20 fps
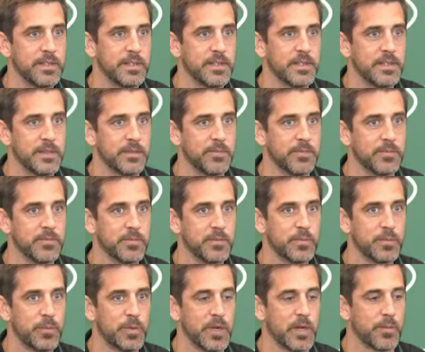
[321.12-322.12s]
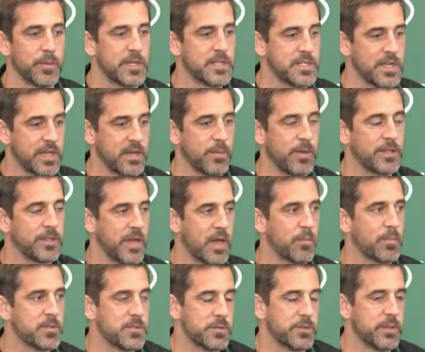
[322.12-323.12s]
Um, but I'm excited about the
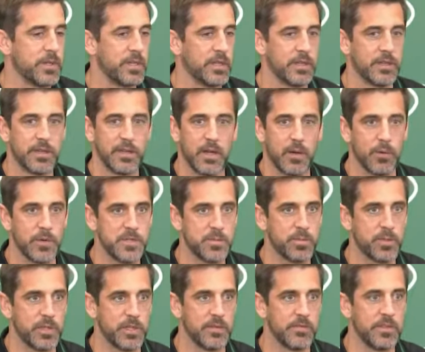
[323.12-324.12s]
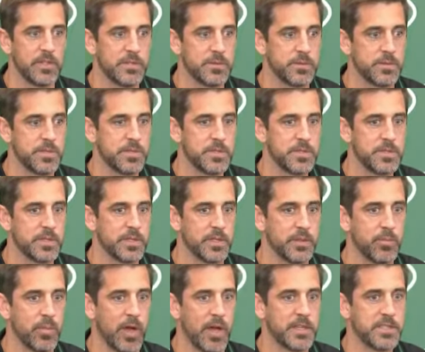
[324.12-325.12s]
opportunity here. I always believed this was uh,
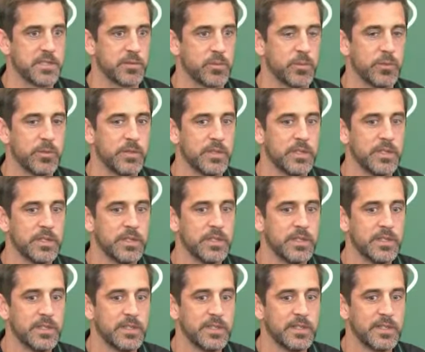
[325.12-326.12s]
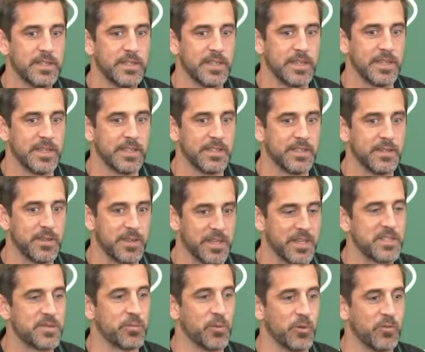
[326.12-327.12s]
possible, and
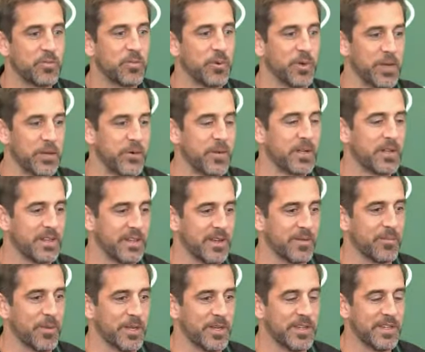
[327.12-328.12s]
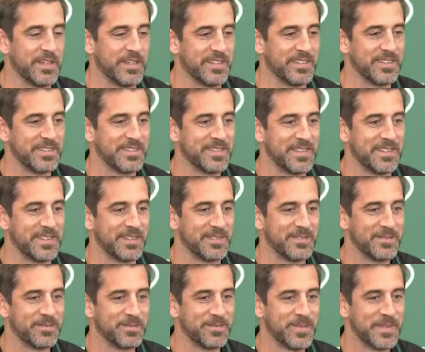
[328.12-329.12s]
things moved pretty quickly on Monday, and, and
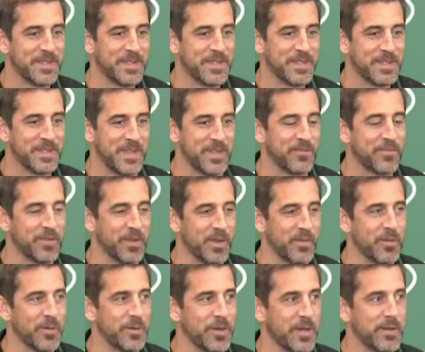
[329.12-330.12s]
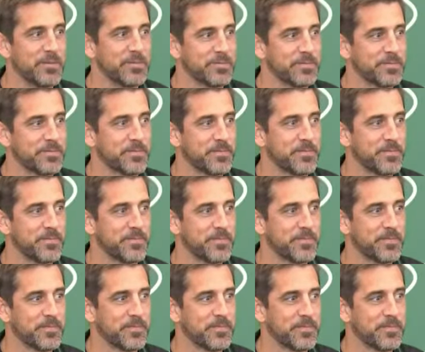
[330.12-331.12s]
thankfully I'm here now.
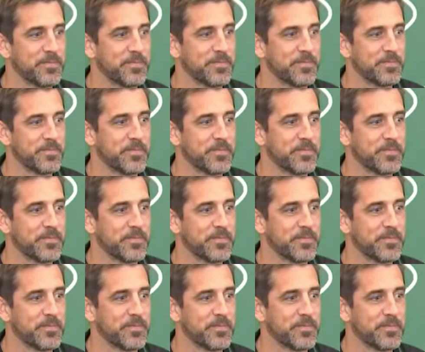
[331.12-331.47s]
Bruce?